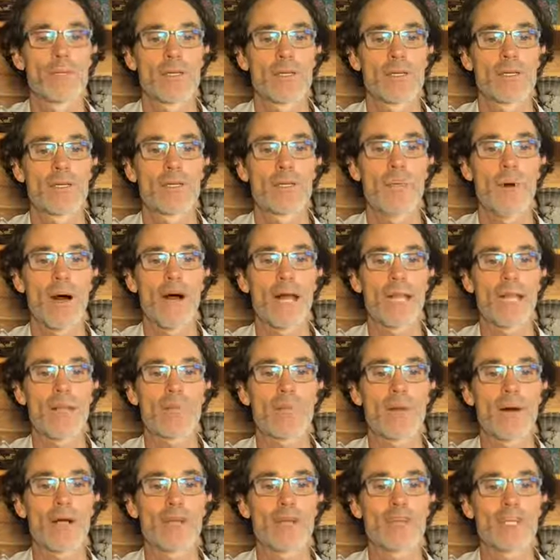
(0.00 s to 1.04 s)
The body
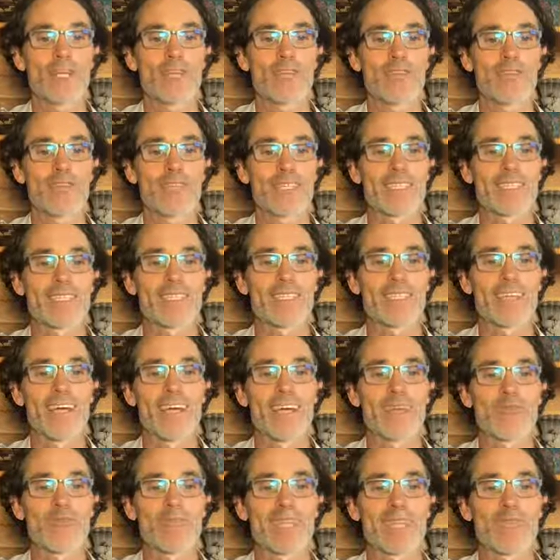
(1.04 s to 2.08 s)
bucky during these
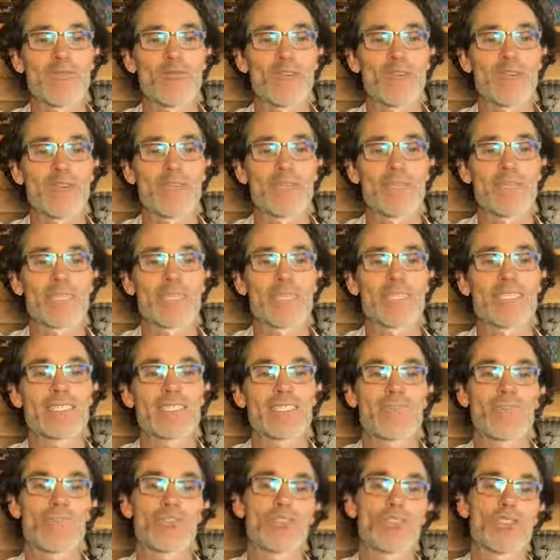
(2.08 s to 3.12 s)
times. Any recommendations
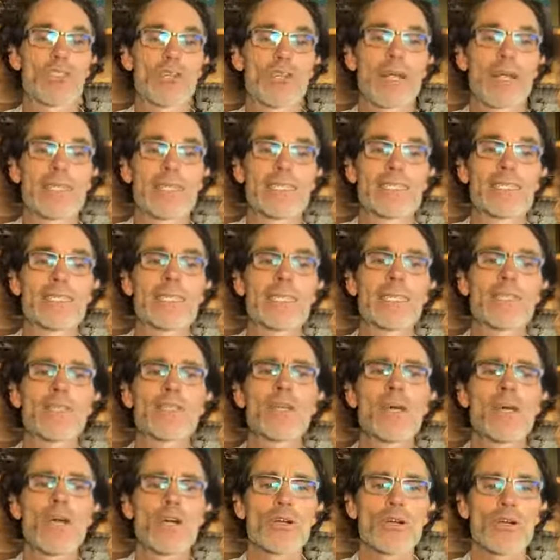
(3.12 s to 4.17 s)
for grinding teeth?
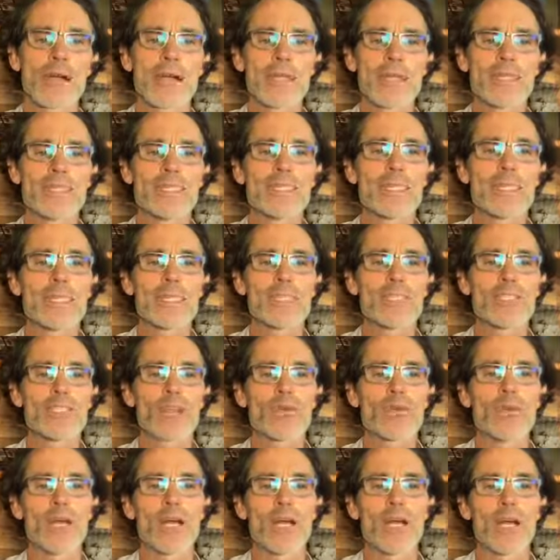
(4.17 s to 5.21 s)
Grinding teeth is
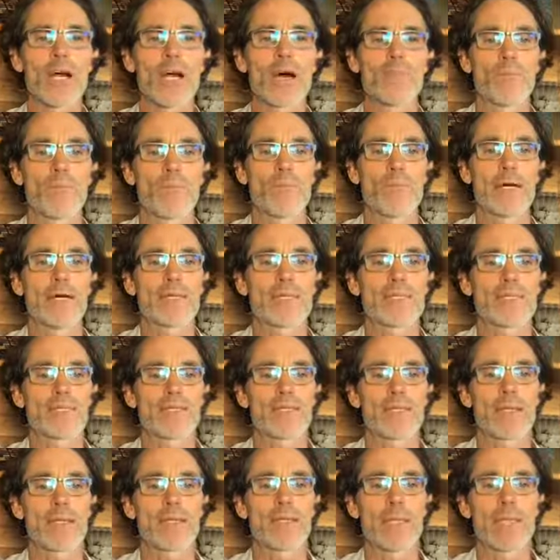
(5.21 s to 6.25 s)
quite complex,
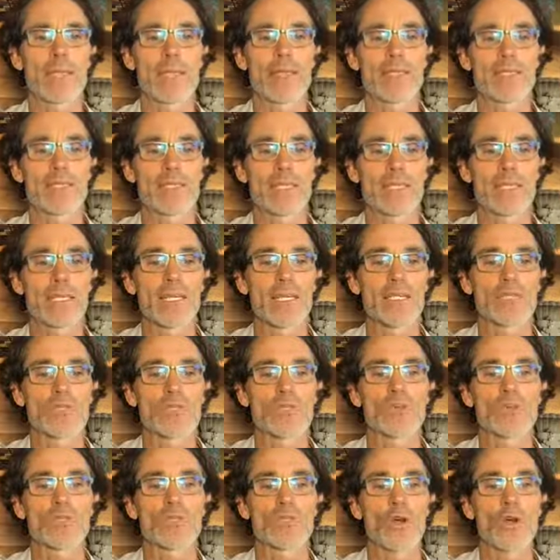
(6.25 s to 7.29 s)
Nancy, so
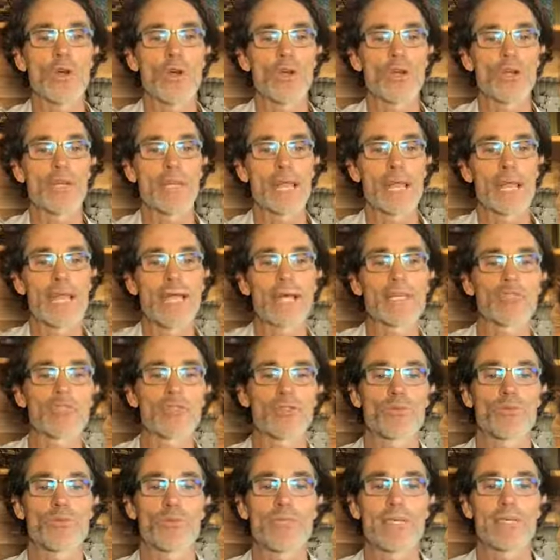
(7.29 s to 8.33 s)
it's hard to
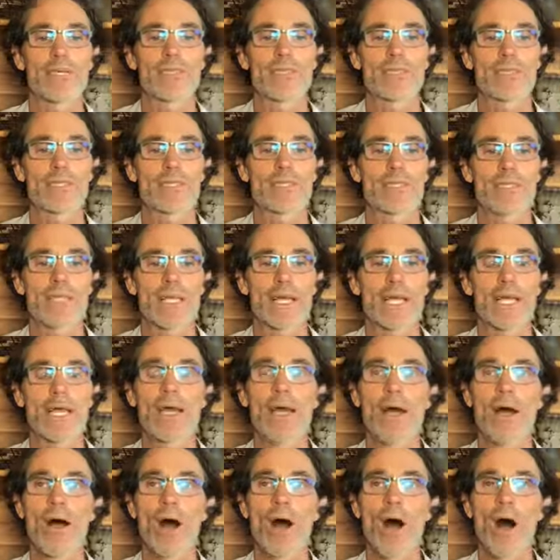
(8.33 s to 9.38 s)
answer, but it is to say
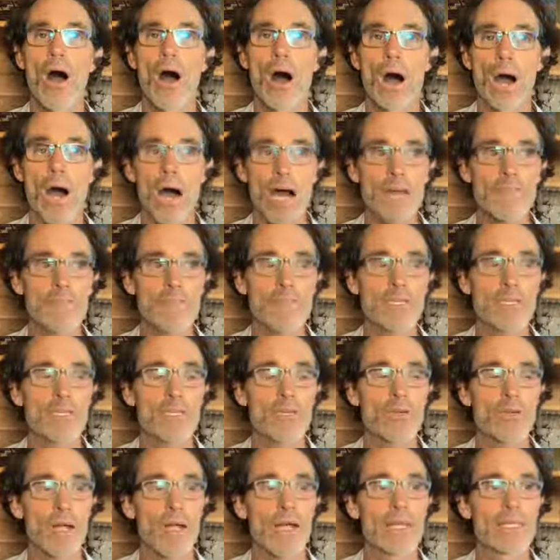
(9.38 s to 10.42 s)
often
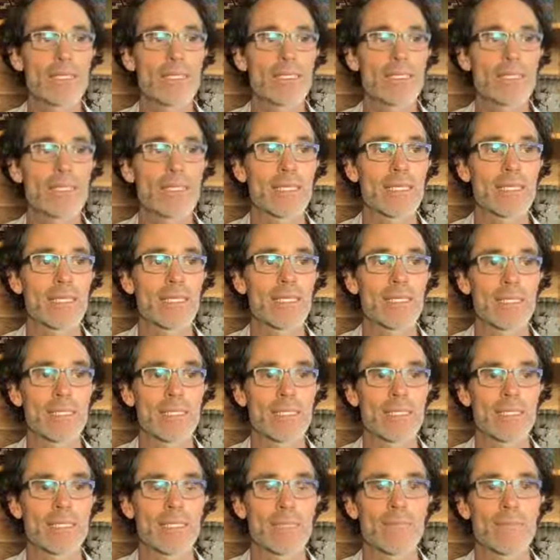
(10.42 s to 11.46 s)
grinding teeth is
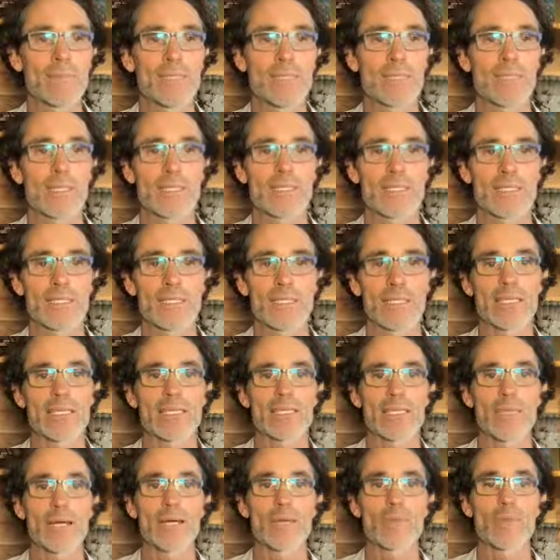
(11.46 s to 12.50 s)
something that sets
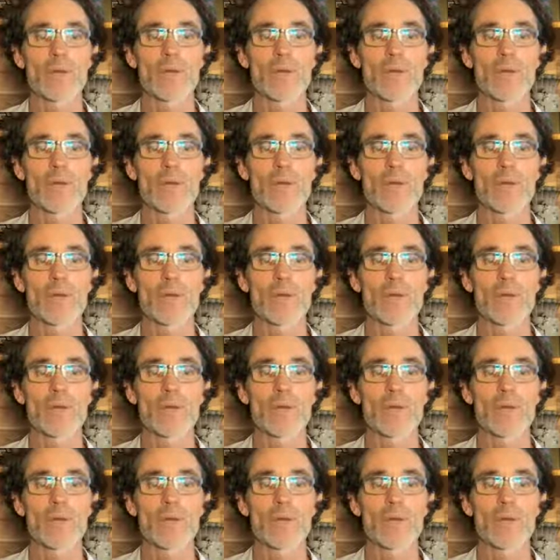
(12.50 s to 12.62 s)
up